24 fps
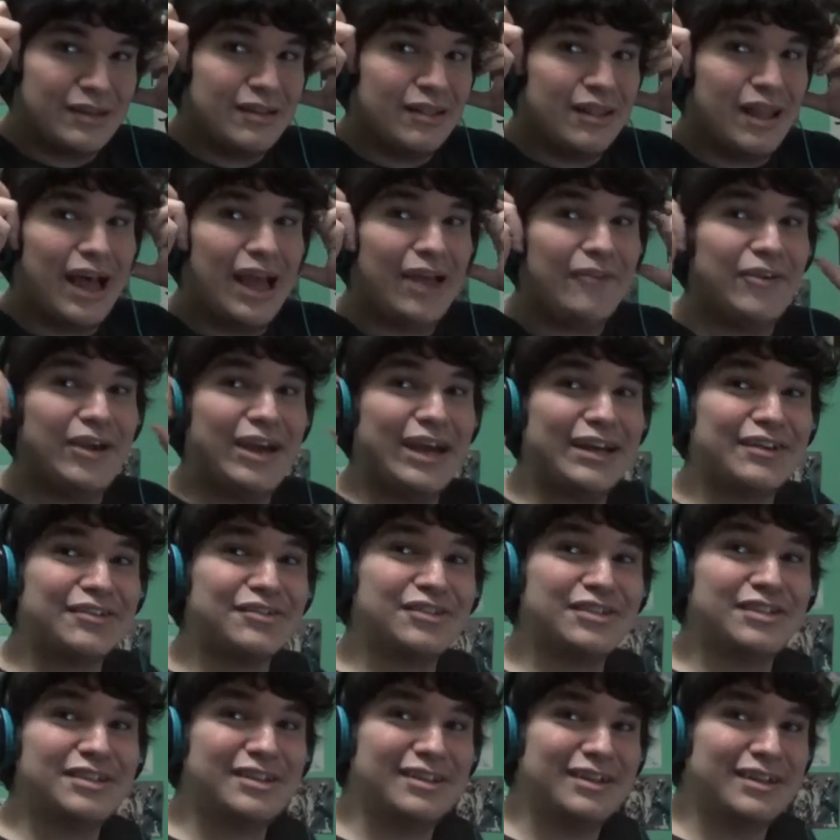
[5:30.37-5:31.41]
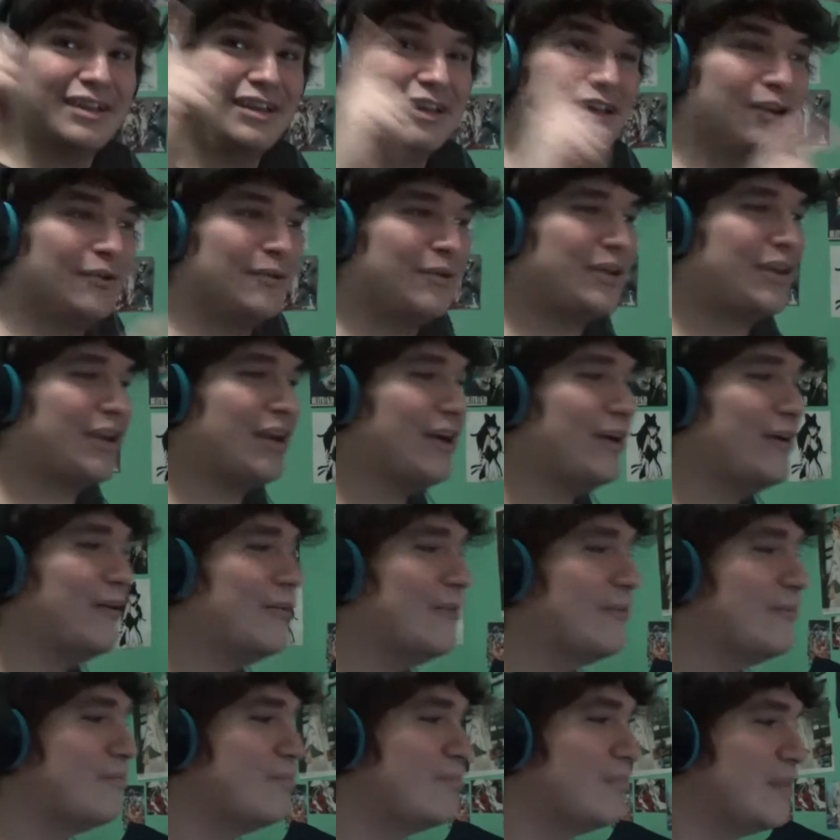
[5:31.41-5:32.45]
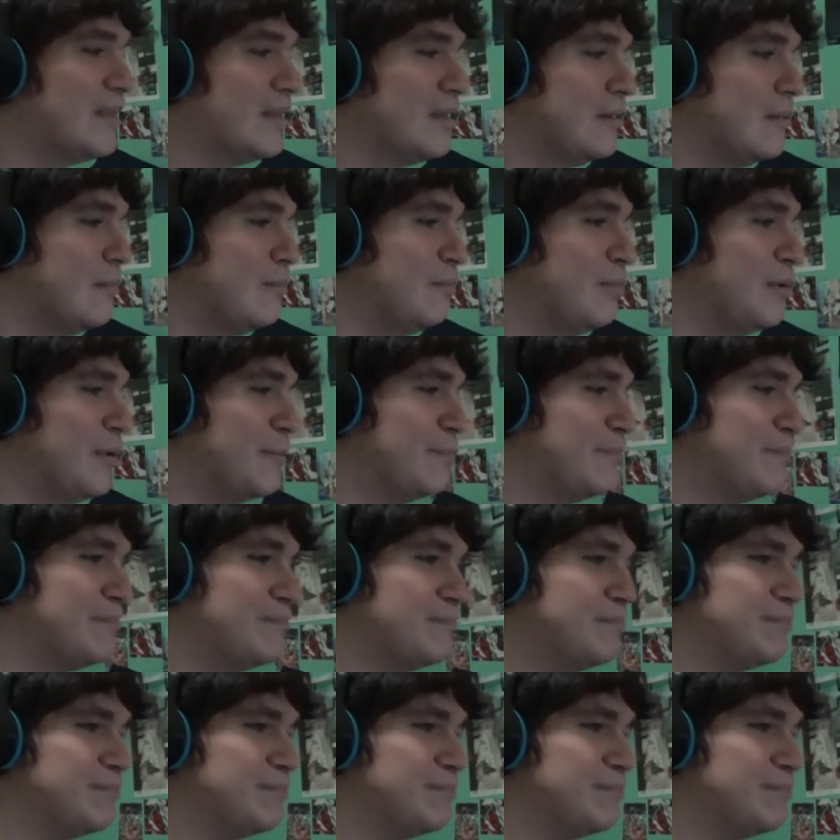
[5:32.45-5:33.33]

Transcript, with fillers: live reaction, here we go. Boop.